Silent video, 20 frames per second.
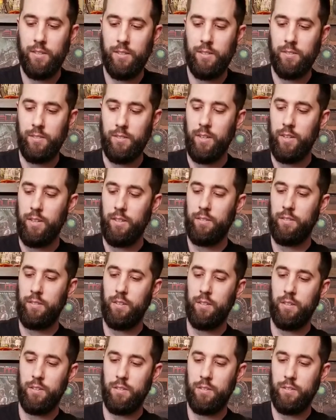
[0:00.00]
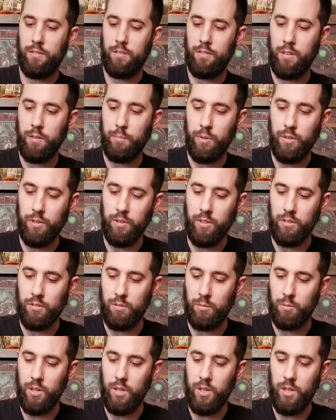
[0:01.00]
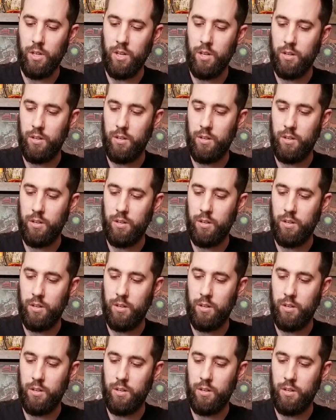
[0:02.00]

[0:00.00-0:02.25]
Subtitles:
All right, start putting these away.